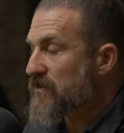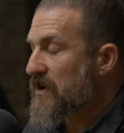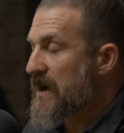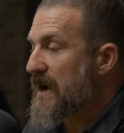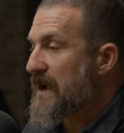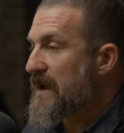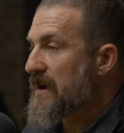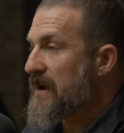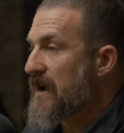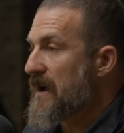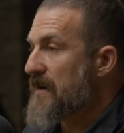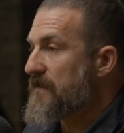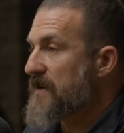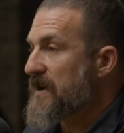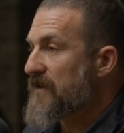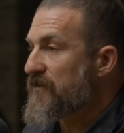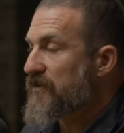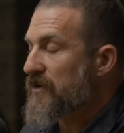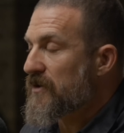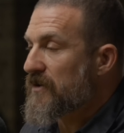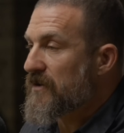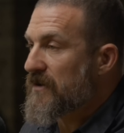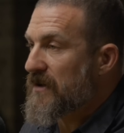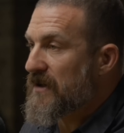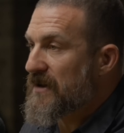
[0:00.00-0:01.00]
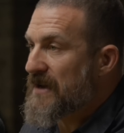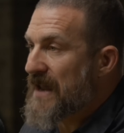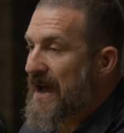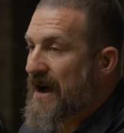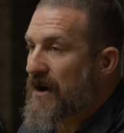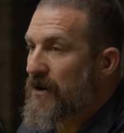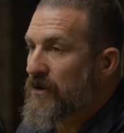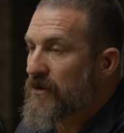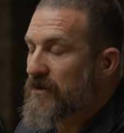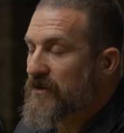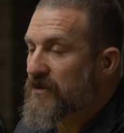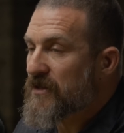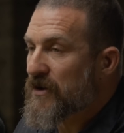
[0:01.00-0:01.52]
right? I mean, for
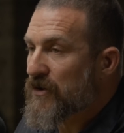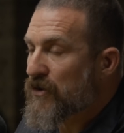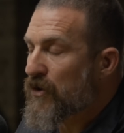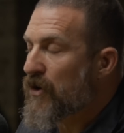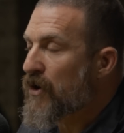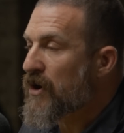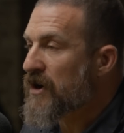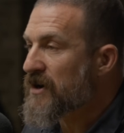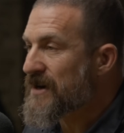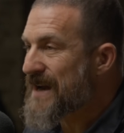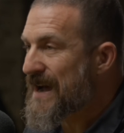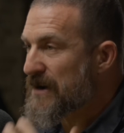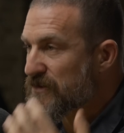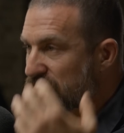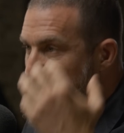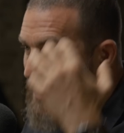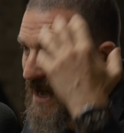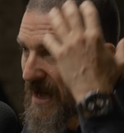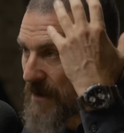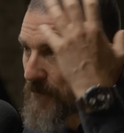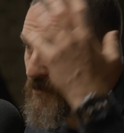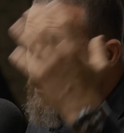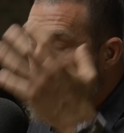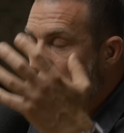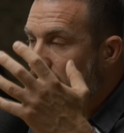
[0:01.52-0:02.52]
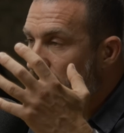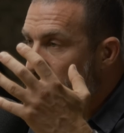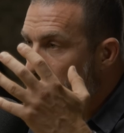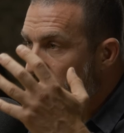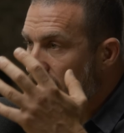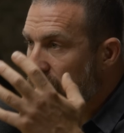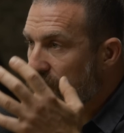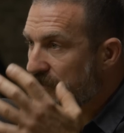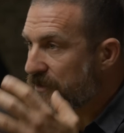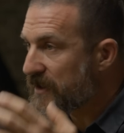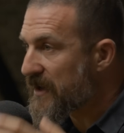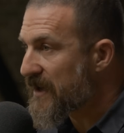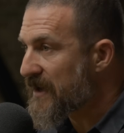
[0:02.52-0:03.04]
now, there are now
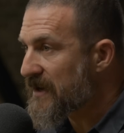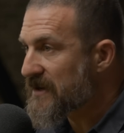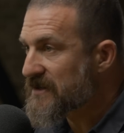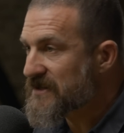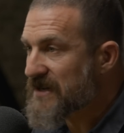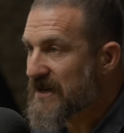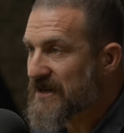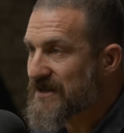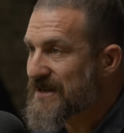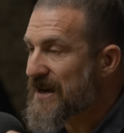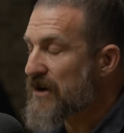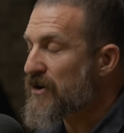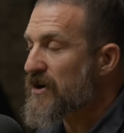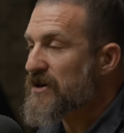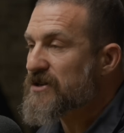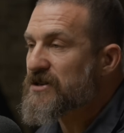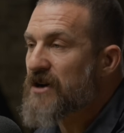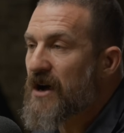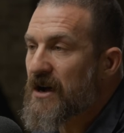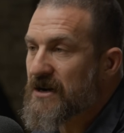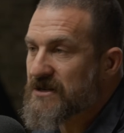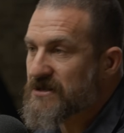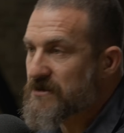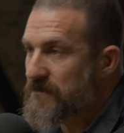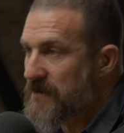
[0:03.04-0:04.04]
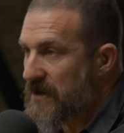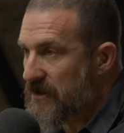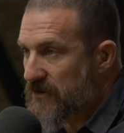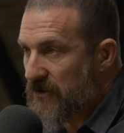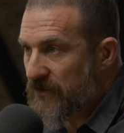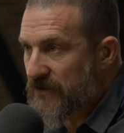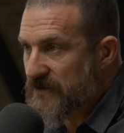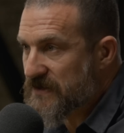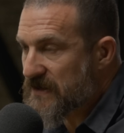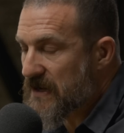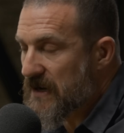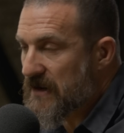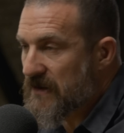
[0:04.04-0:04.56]
topical things, and Derek talks about all
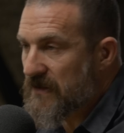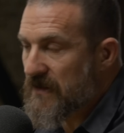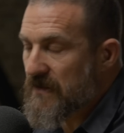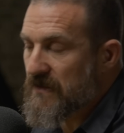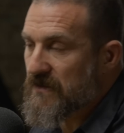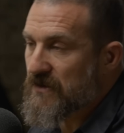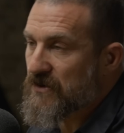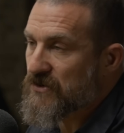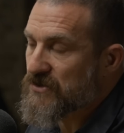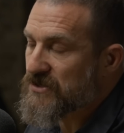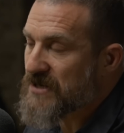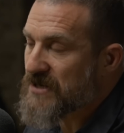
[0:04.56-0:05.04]
this kind of thing. They're